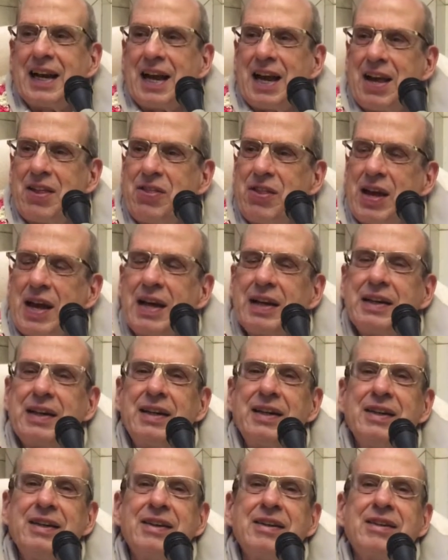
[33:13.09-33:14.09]
And that
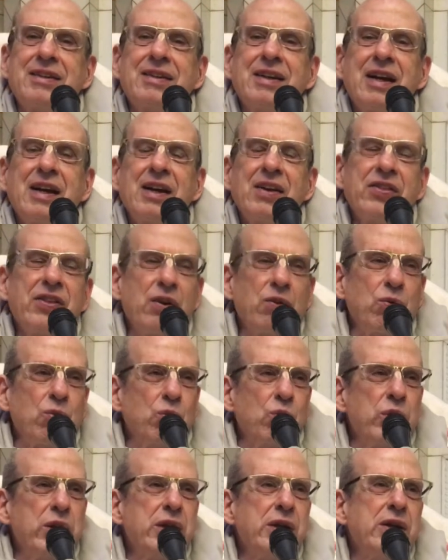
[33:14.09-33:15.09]
is that
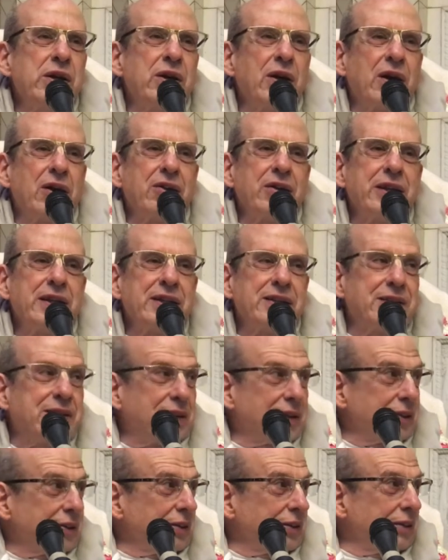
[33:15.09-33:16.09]
we are
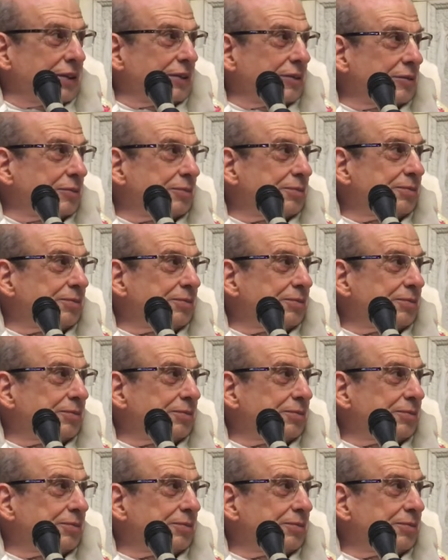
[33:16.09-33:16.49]
eternal.